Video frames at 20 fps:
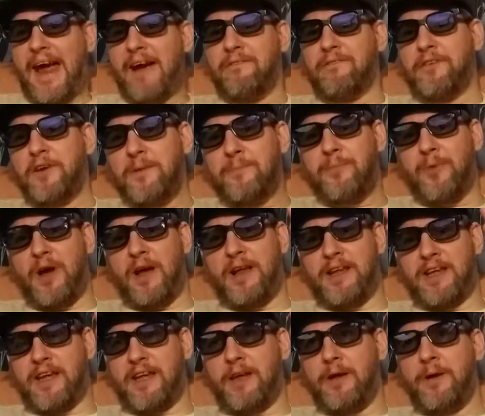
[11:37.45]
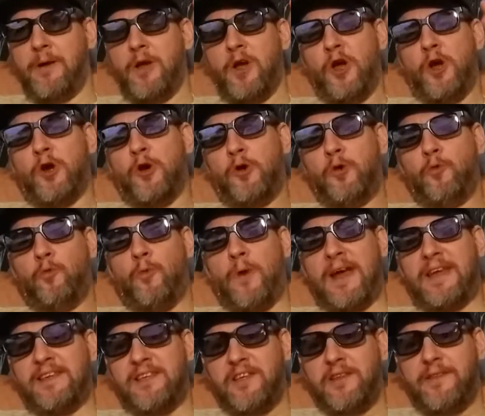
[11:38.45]
Everybody who
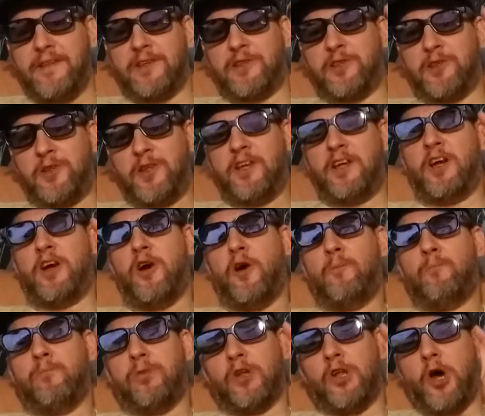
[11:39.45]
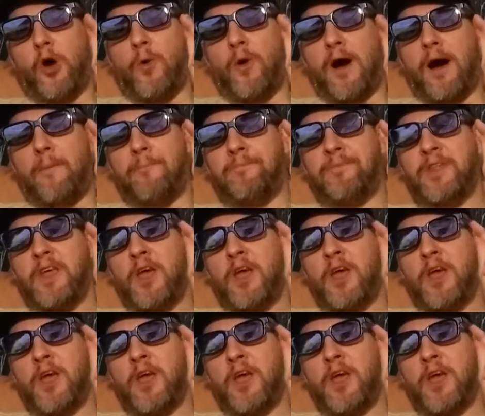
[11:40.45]
went to this thing called Blow Up